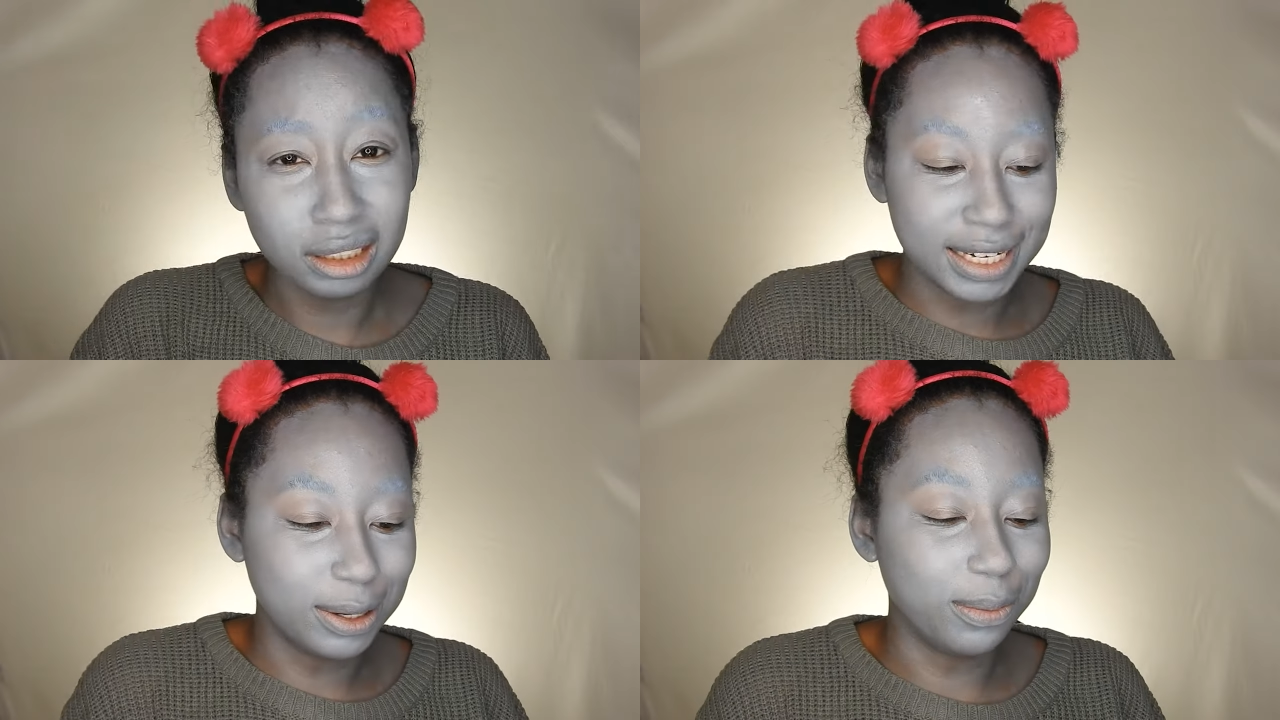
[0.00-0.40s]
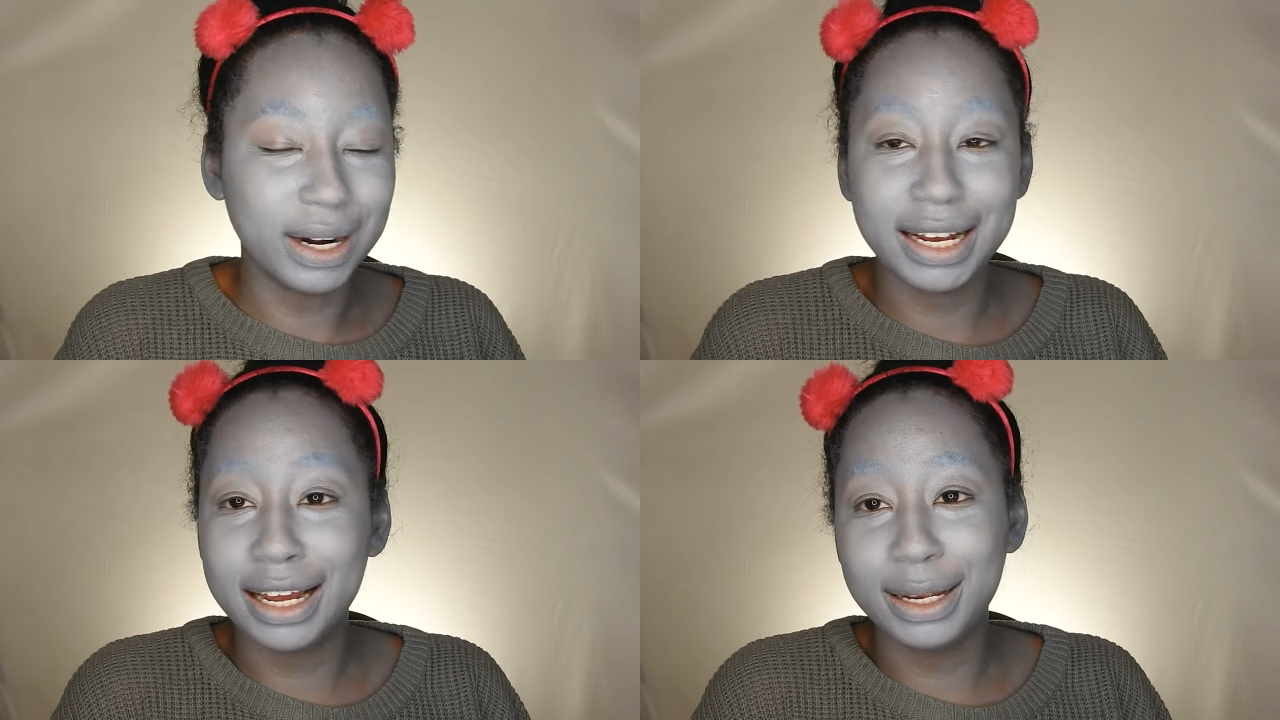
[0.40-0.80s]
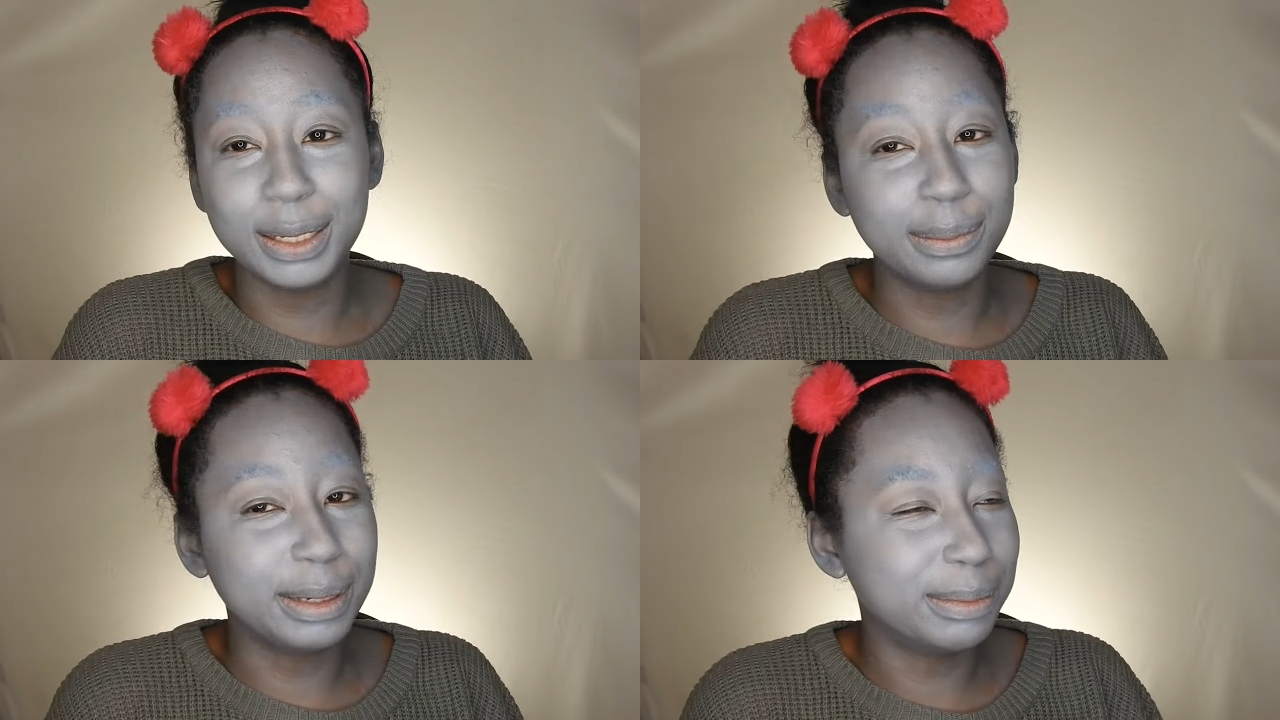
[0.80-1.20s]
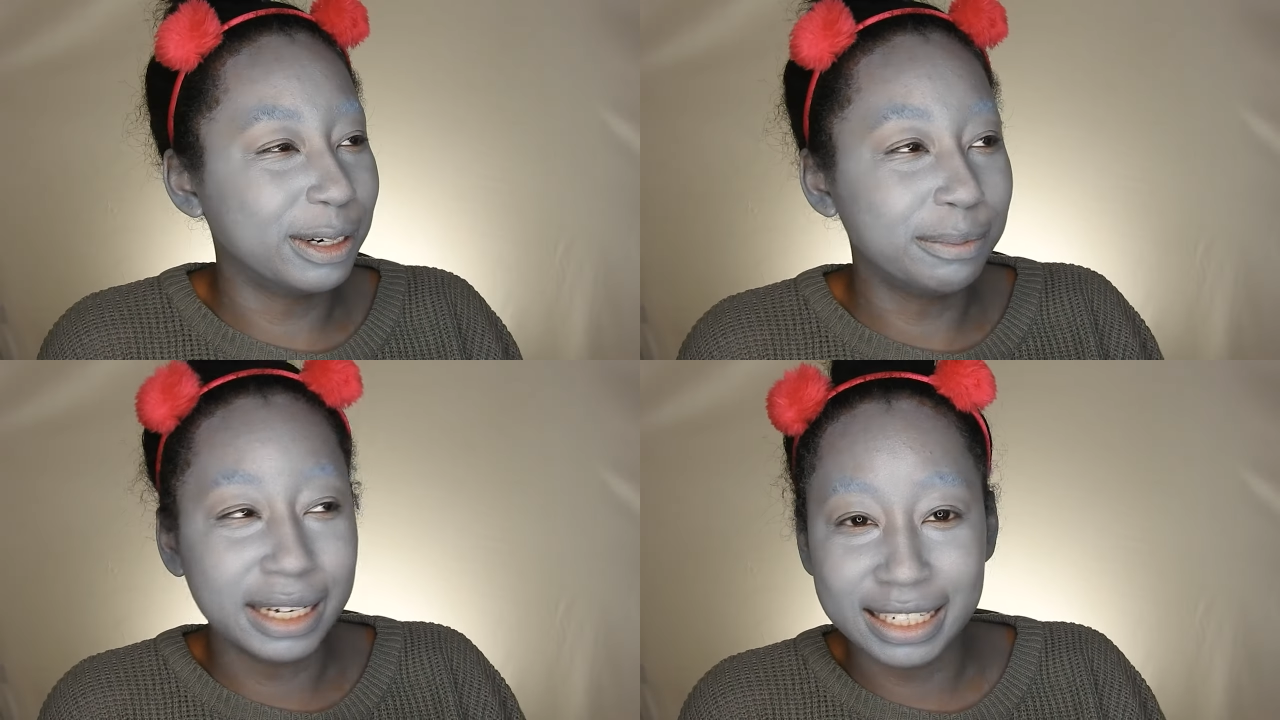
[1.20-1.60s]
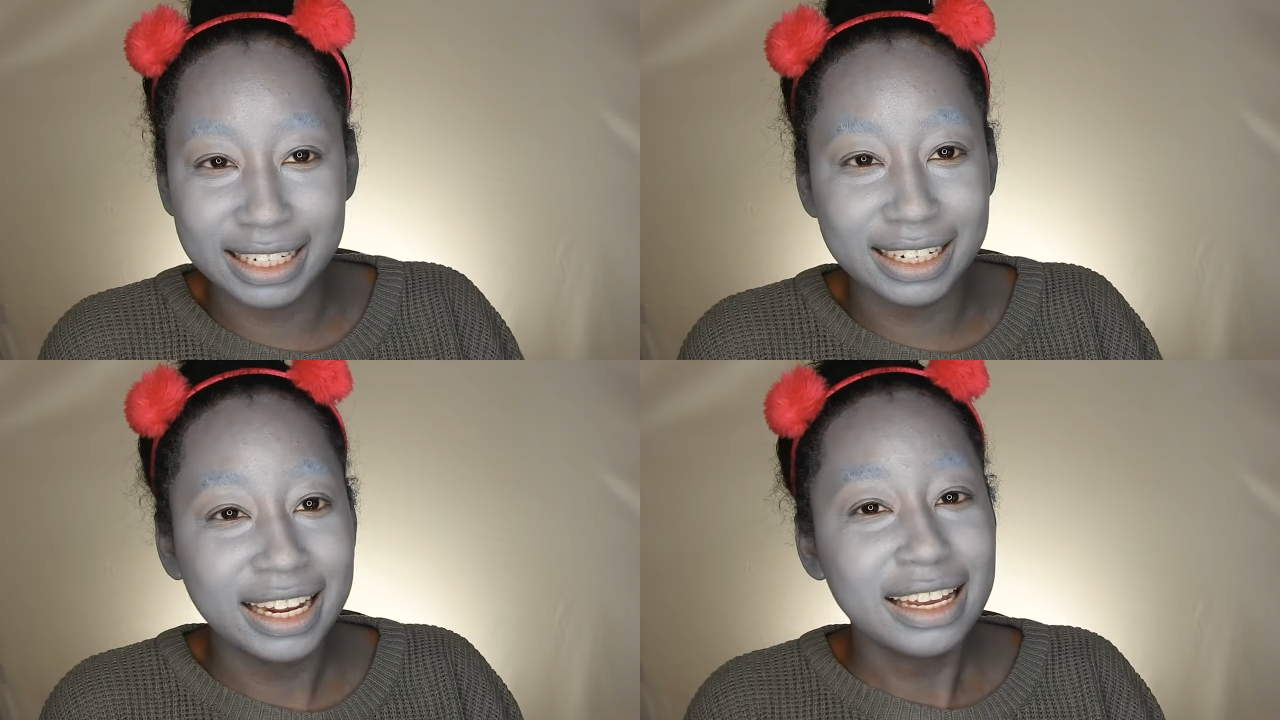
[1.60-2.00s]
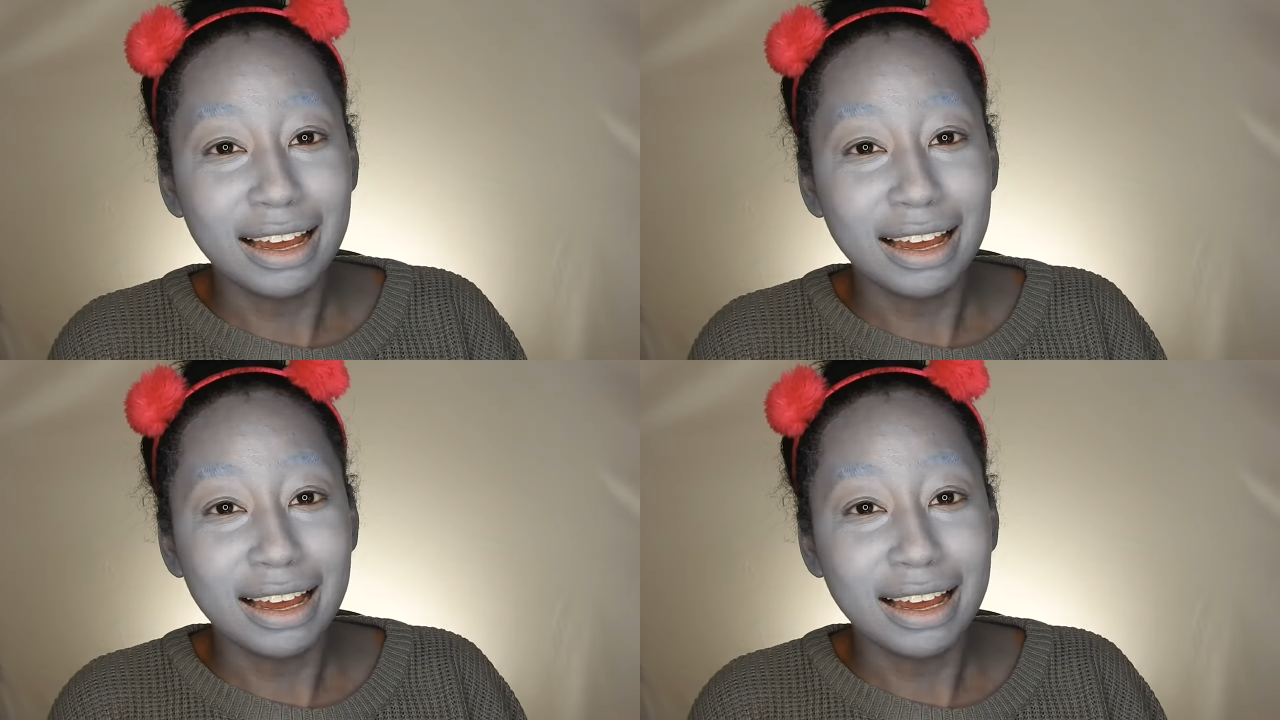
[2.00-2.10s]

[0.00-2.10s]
But when I get a little bit more money